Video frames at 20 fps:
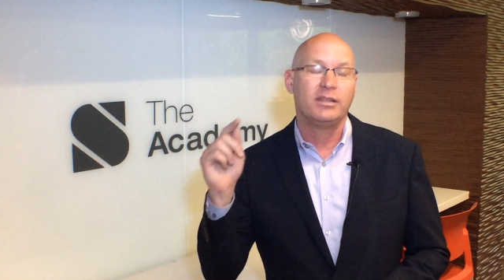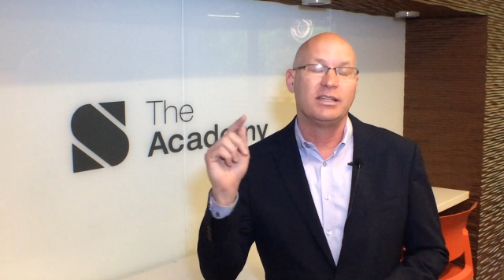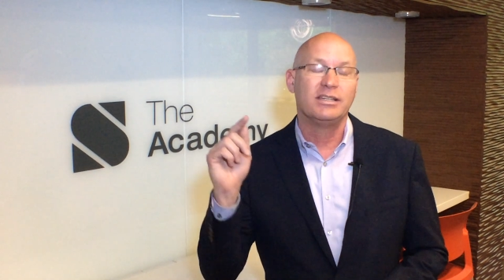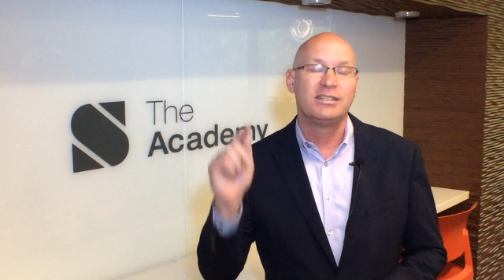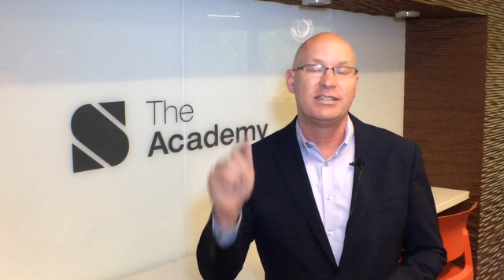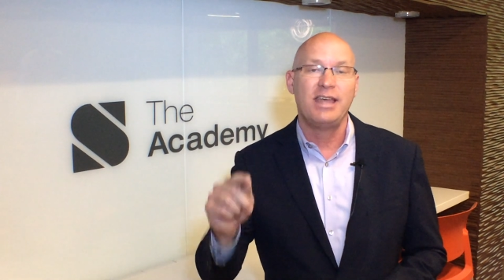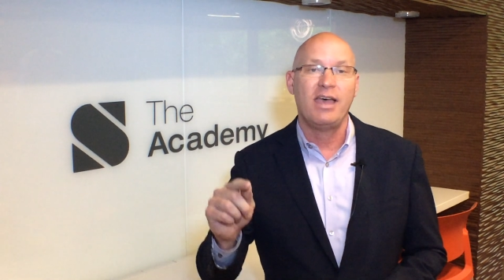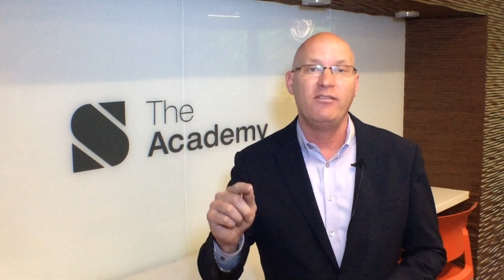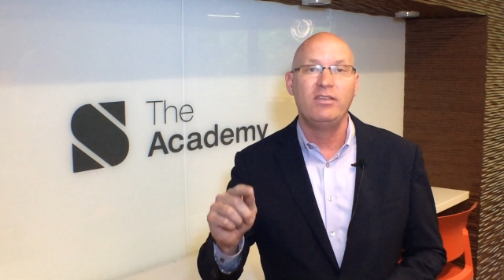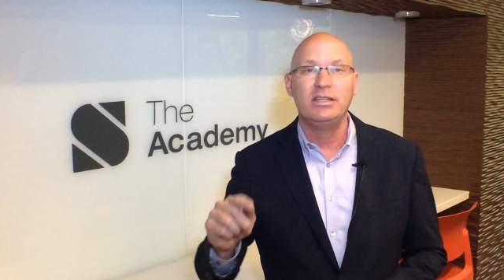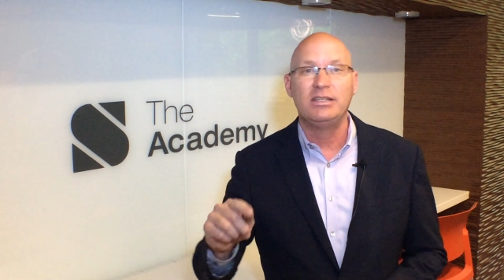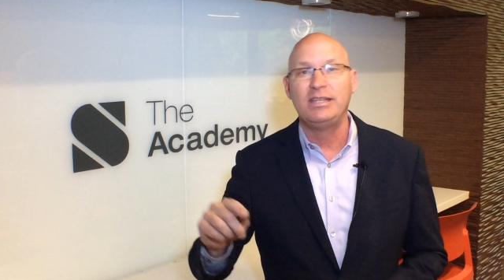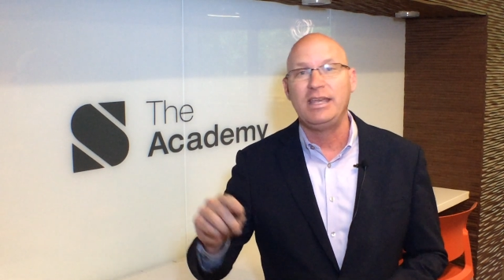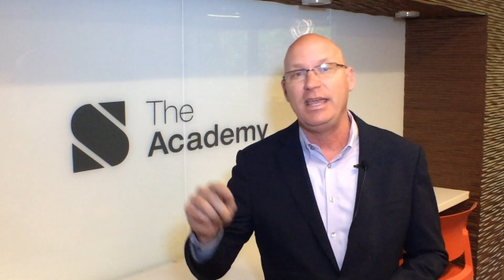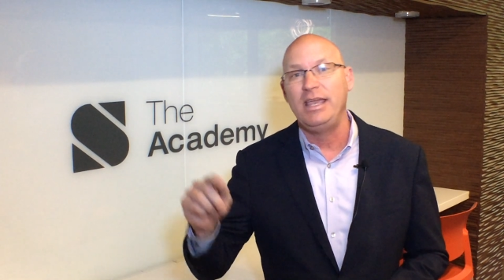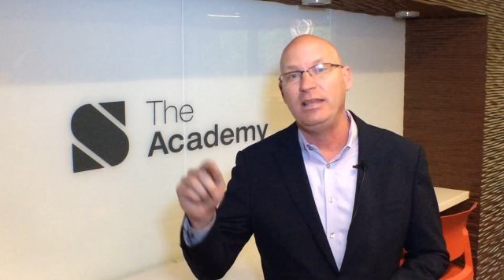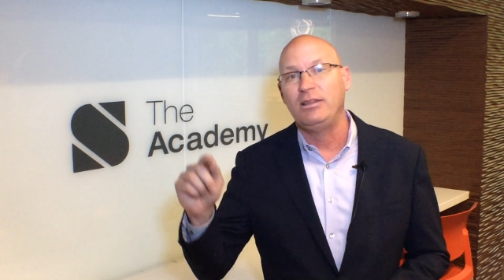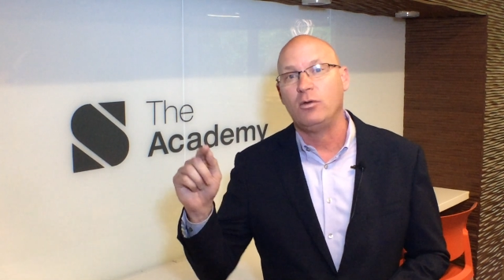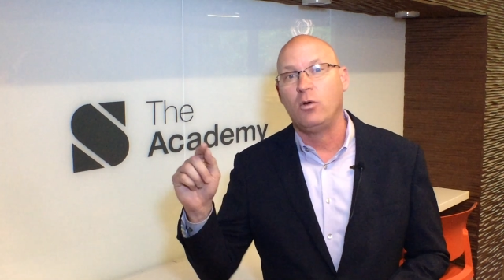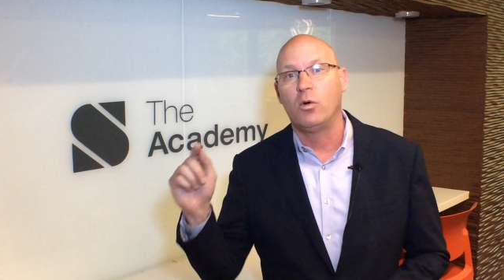the
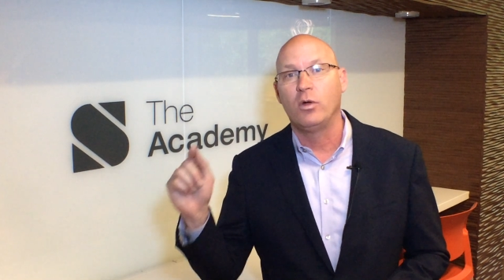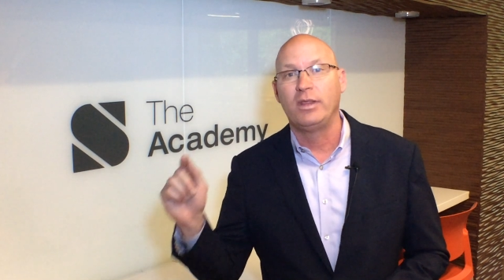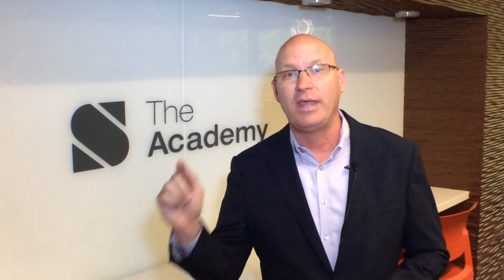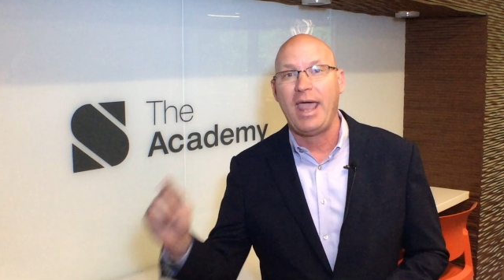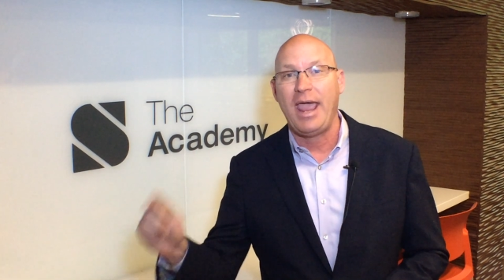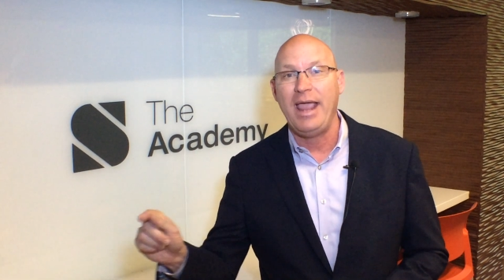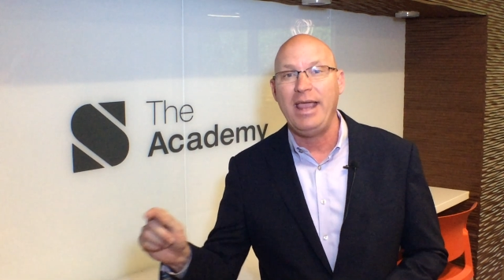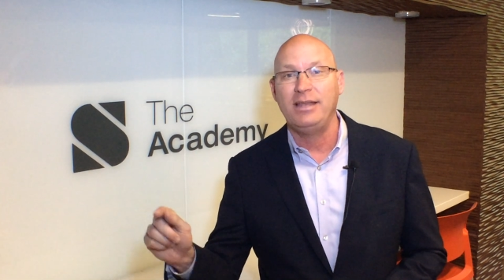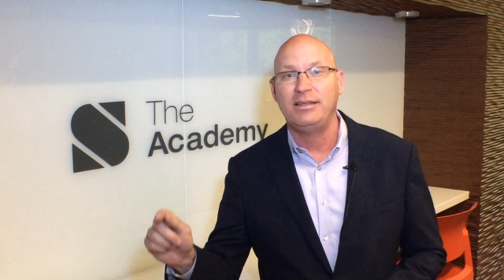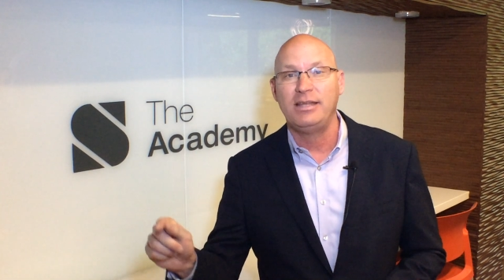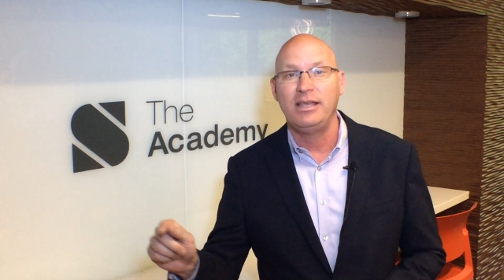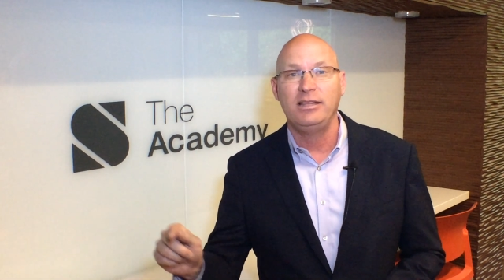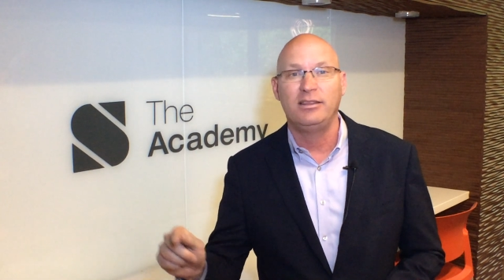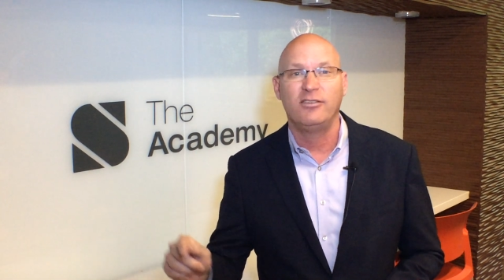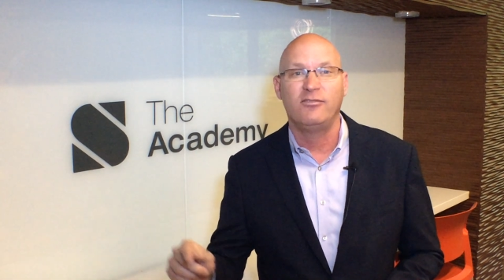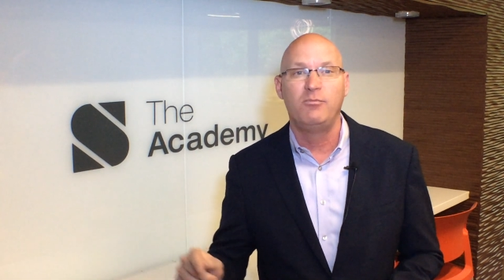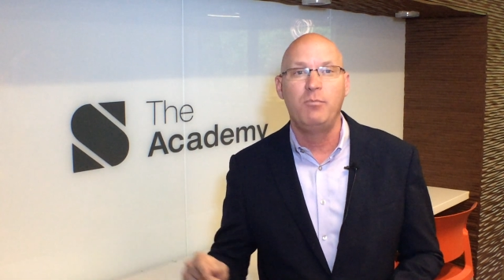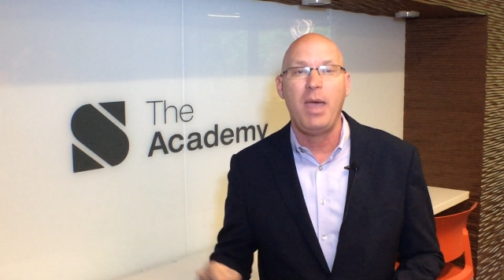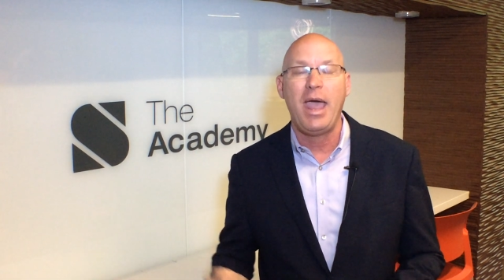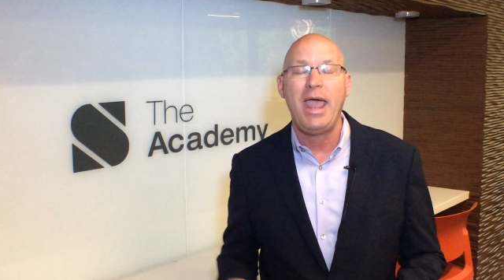17th or the 18th
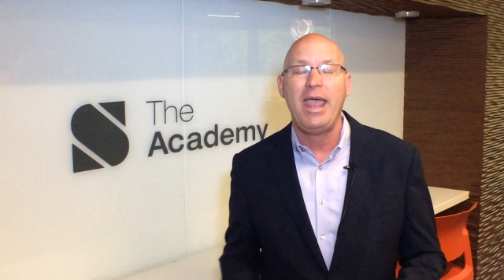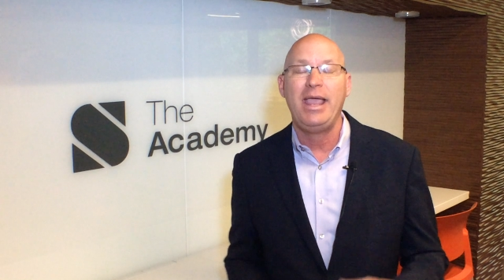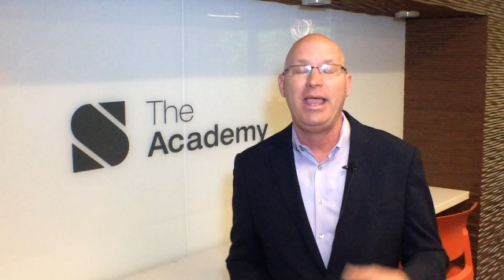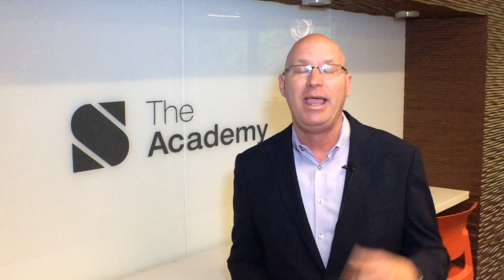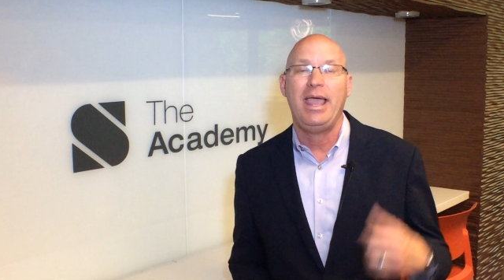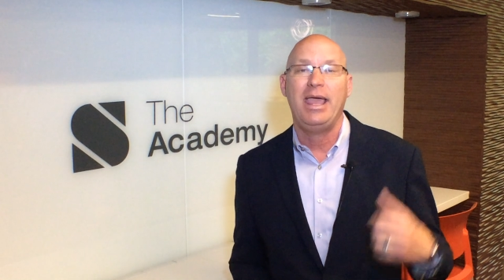of May